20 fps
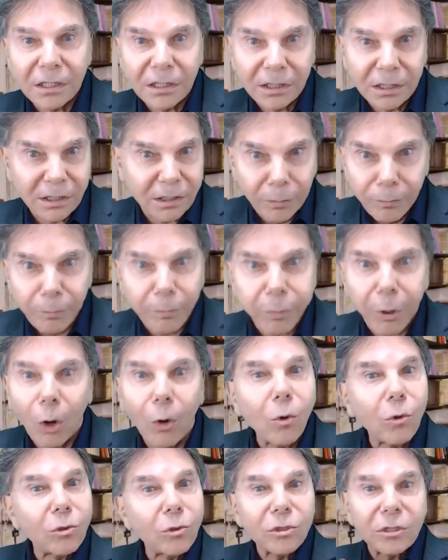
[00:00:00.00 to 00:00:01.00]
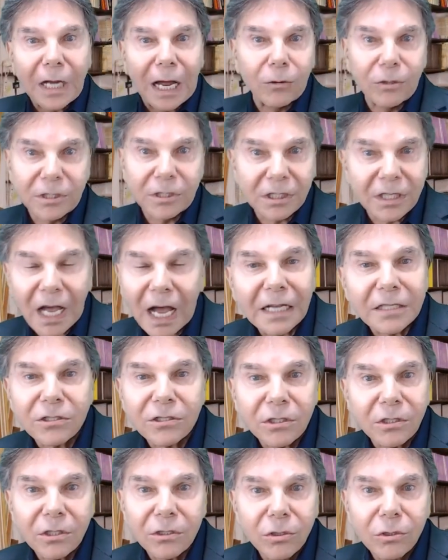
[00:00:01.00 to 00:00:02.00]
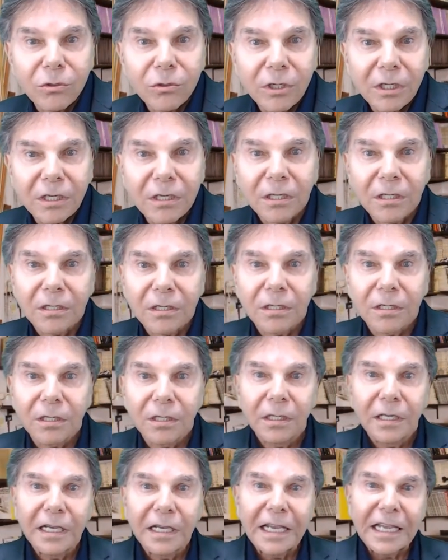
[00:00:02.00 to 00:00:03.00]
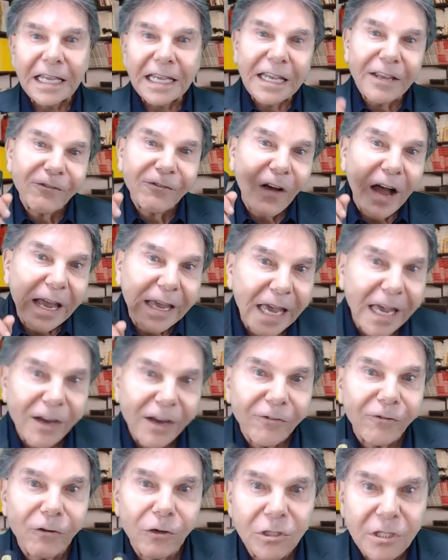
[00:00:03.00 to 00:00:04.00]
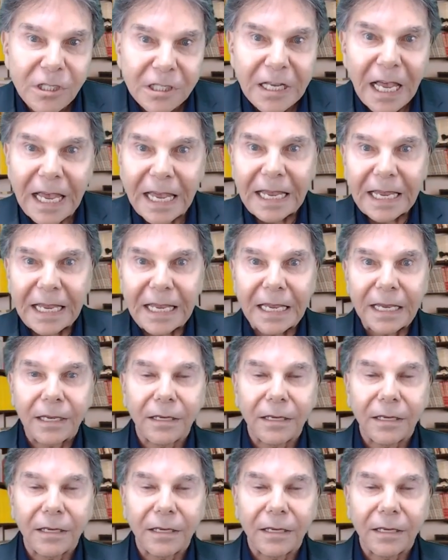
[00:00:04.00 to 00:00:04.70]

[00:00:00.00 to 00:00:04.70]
composed, how it's constituted, if I ever say,